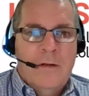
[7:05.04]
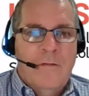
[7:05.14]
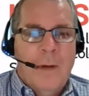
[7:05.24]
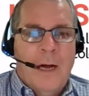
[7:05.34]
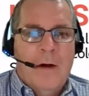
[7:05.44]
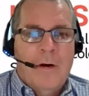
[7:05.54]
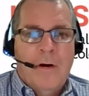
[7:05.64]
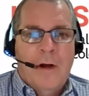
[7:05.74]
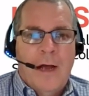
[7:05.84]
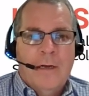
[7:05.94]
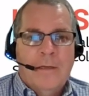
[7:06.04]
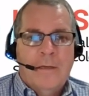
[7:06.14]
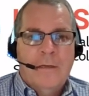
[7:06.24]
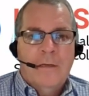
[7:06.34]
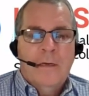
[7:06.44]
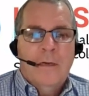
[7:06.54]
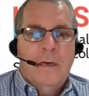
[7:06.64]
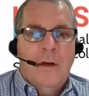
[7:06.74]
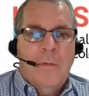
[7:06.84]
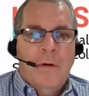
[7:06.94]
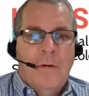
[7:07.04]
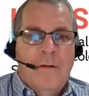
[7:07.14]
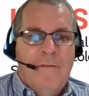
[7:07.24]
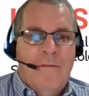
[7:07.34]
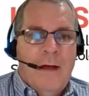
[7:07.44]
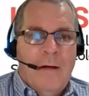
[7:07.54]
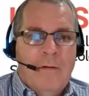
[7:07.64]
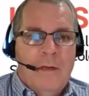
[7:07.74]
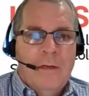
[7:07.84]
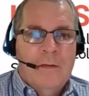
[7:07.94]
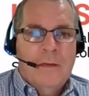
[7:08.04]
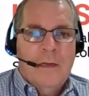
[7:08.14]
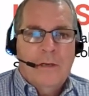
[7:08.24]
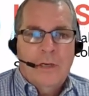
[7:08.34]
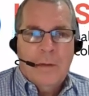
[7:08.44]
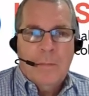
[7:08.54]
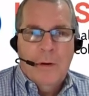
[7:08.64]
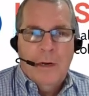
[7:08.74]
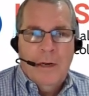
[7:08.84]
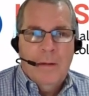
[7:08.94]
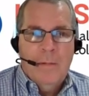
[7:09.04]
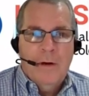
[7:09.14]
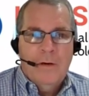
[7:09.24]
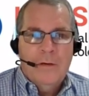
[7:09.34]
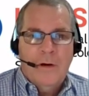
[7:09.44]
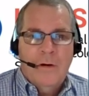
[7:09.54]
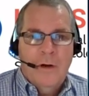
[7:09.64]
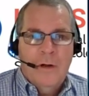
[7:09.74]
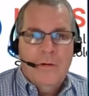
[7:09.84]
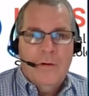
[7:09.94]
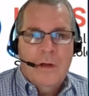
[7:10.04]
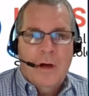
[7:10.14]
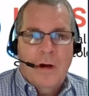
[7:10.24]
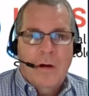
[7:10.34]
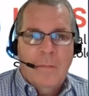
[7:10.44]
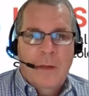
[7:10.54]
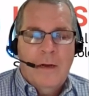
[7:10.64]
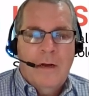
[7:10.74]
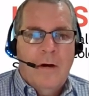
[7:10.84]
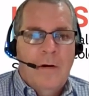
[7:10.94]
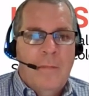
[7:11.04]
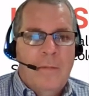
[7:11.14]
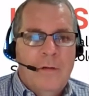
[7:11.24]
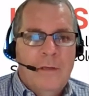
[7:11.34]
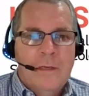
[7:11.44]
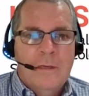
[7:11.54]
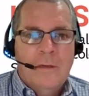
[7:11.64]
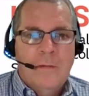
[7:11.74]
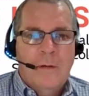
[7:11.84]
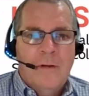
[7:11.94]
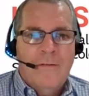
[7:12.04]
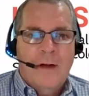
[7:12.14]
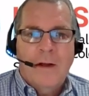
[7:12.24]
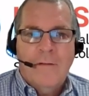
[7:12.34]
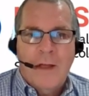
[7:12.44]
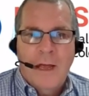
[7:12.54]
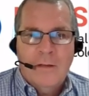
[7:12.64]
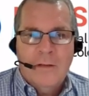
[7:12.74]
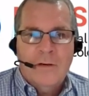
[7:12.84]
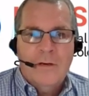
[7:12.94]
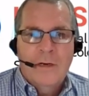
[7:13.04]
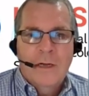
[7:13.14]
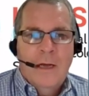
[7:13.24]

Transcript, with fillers: of myocarditis. Now, what we have found is that checkpoint inhibitors are known to augment our immune system to fight off cancer,